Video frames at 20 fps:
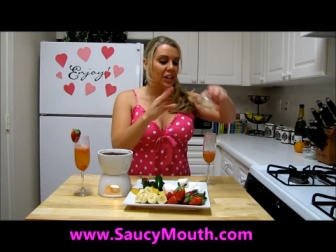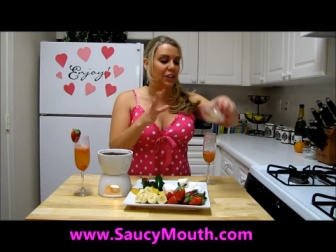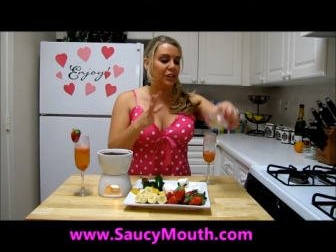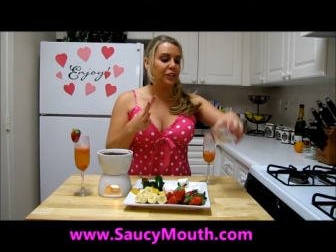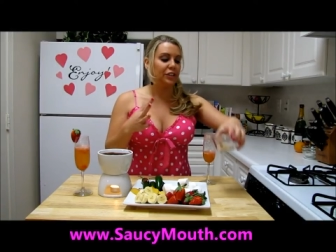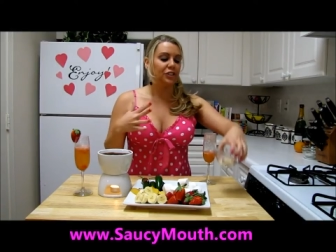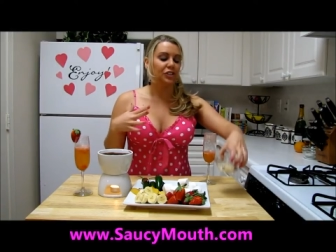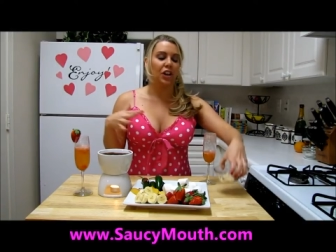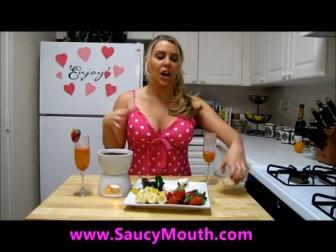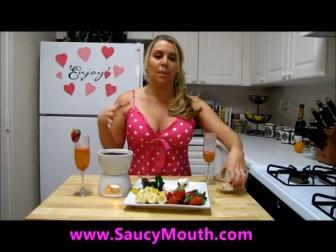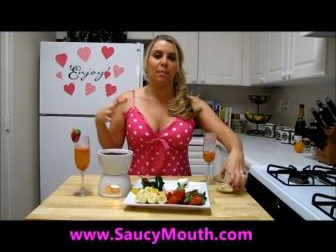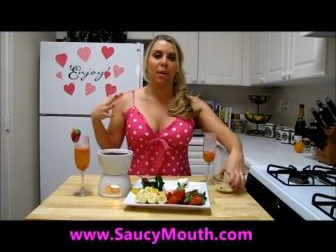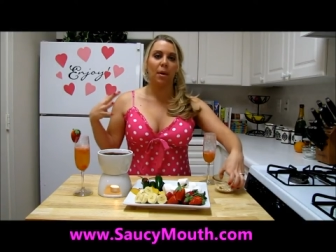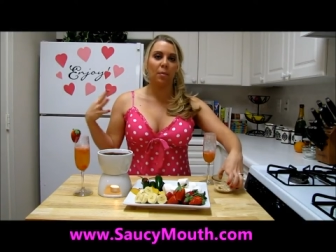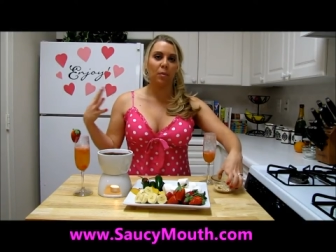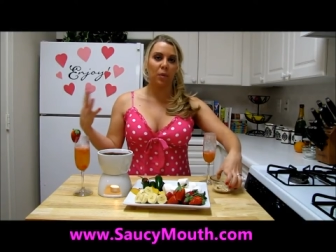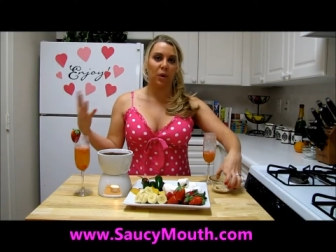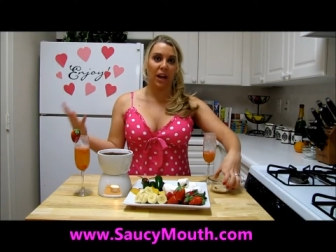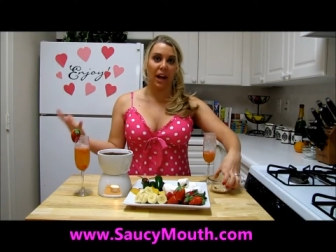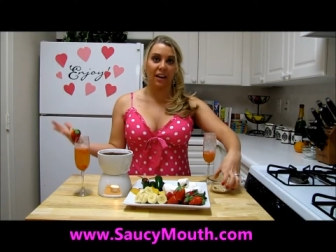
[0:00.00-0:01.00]
You can chop
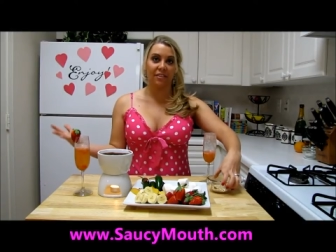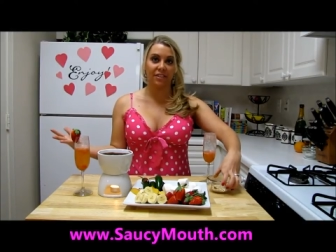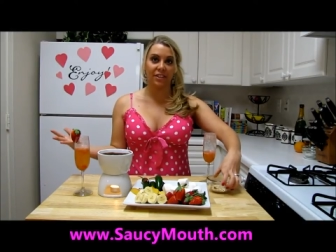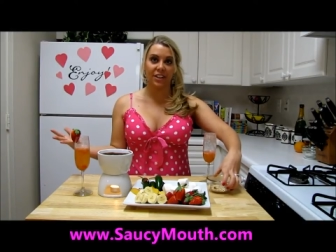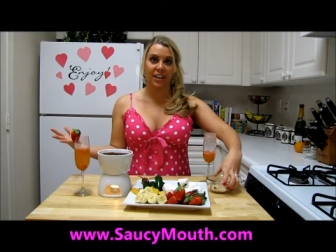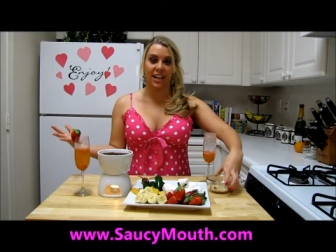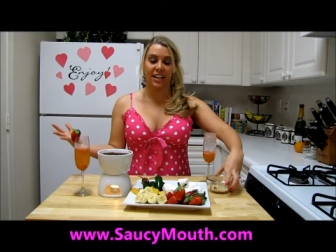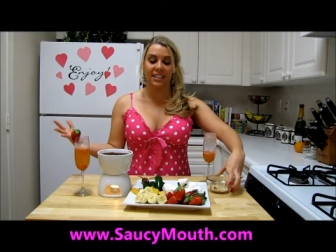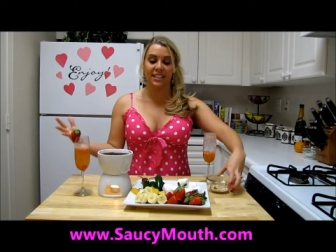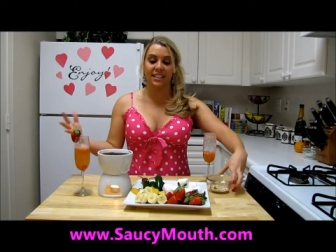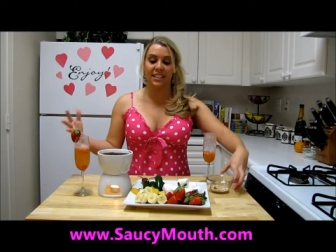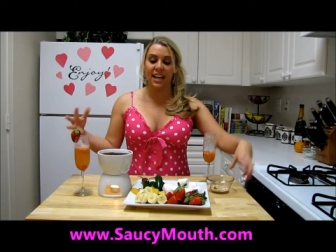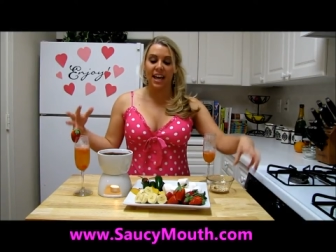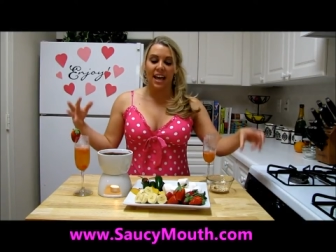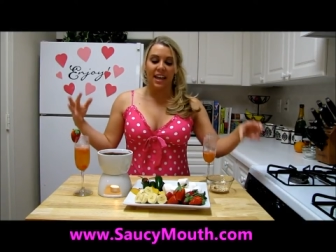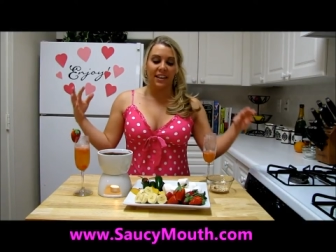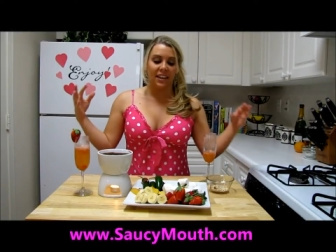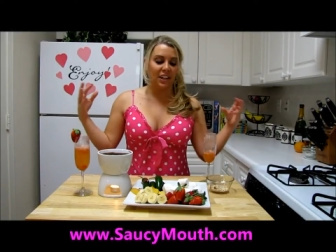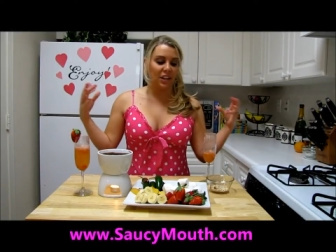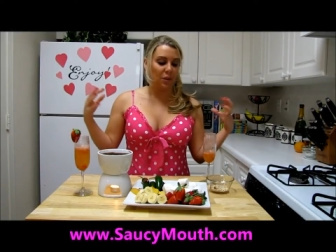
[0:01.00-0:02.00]
up whatever nuts
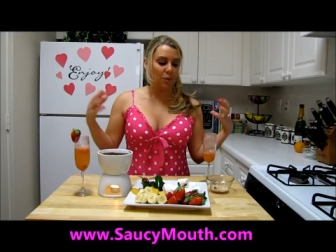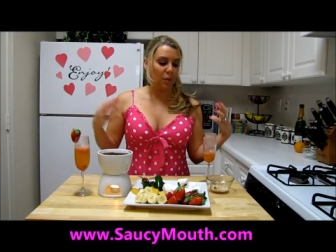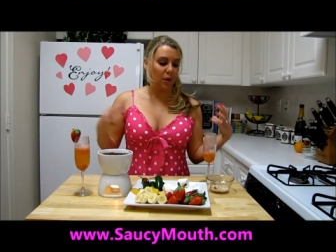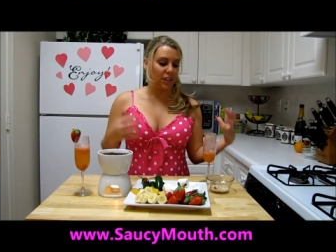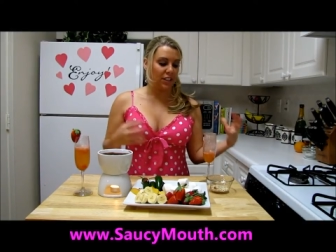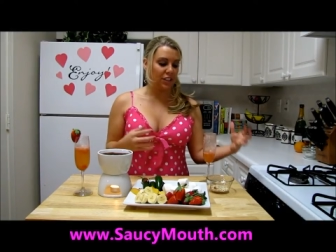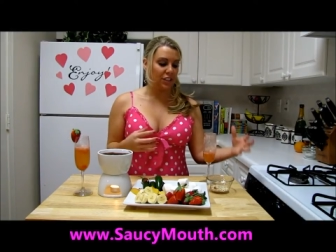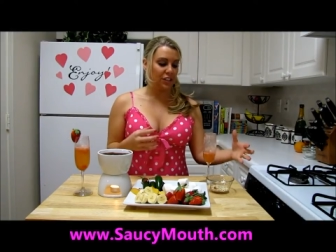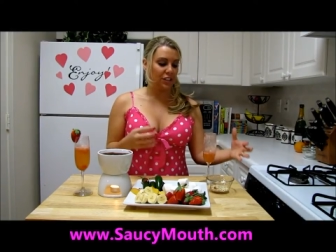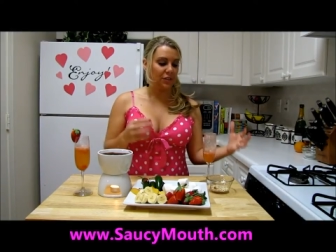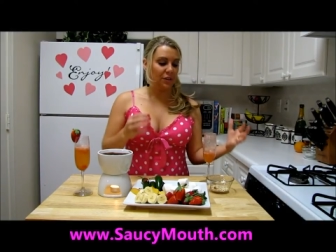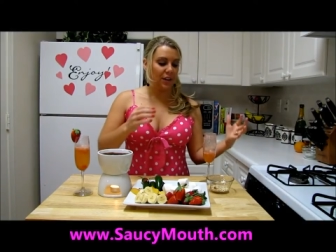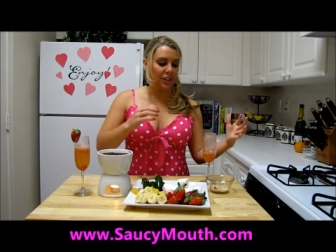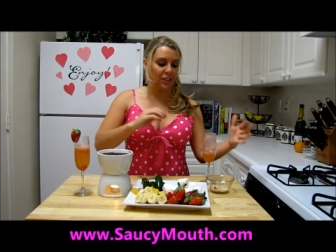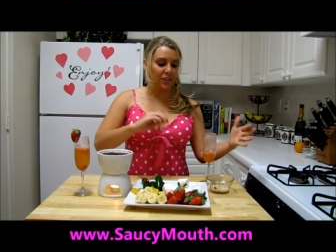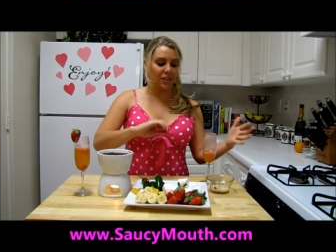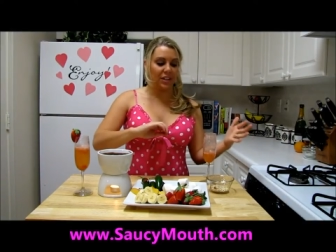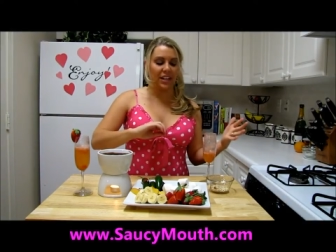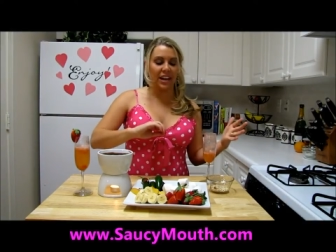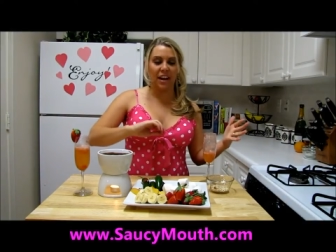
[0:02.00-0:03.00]
that you want to do
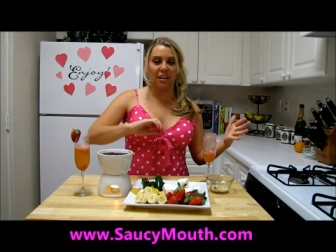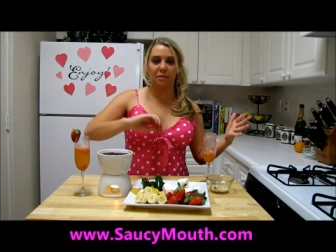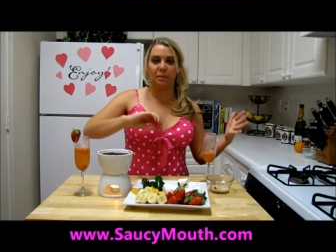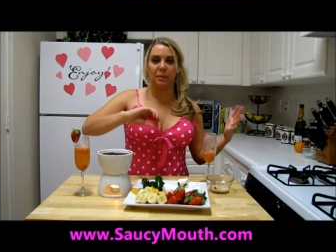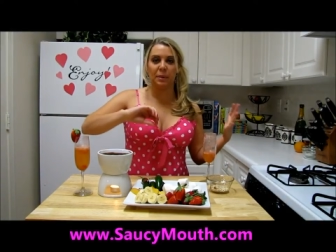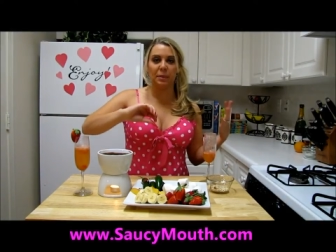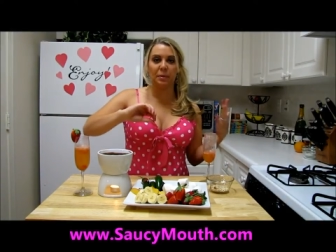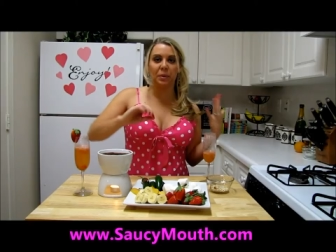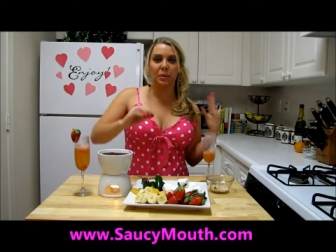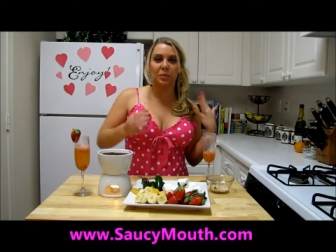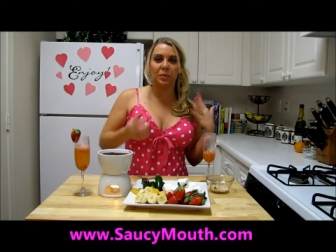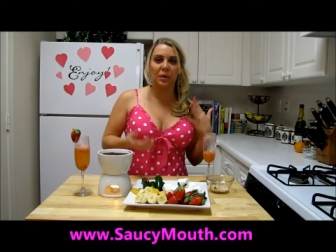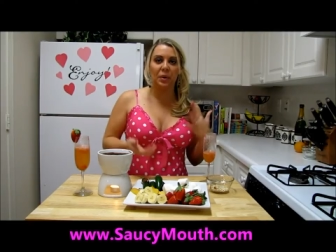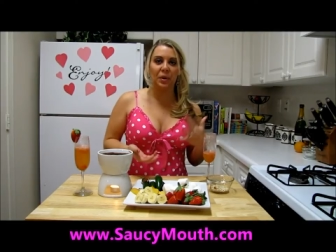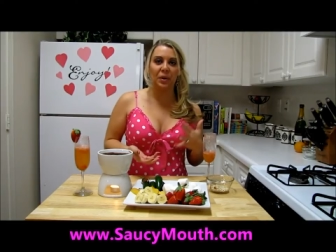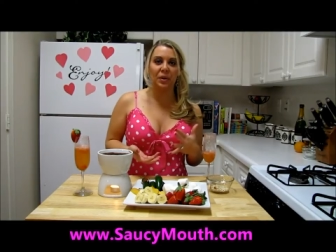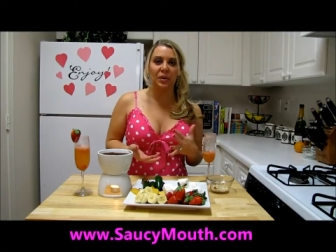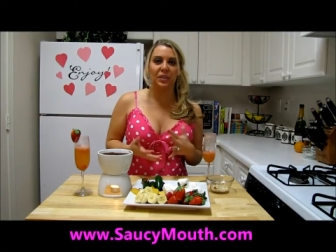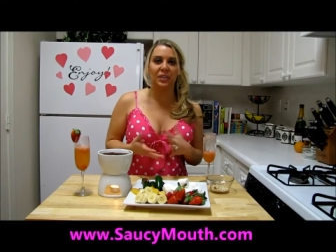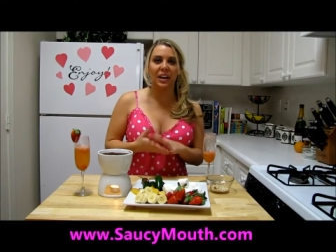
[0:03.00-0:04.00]
and you can have people
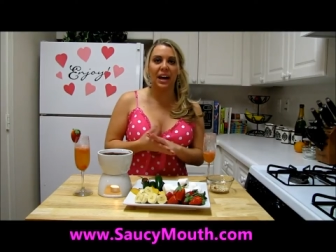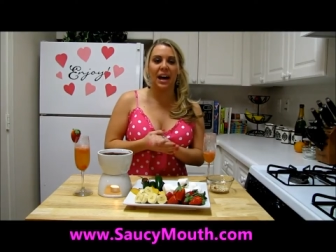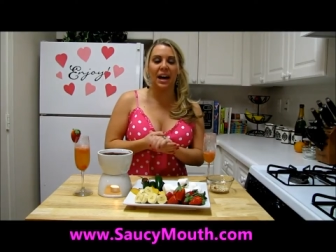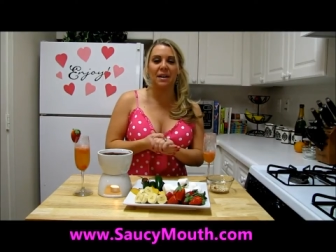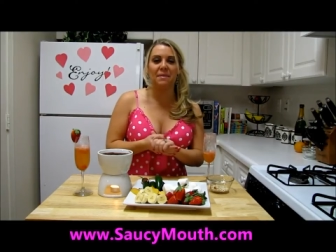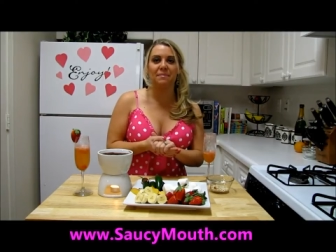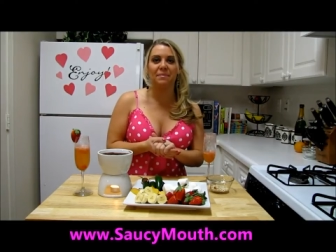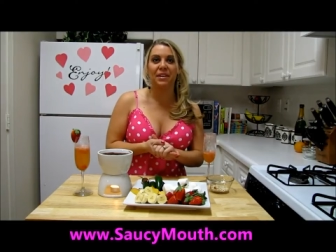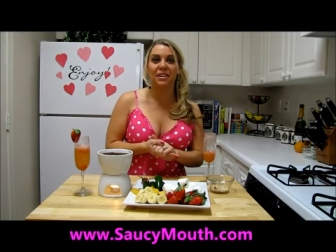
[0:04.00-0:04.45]
roll um,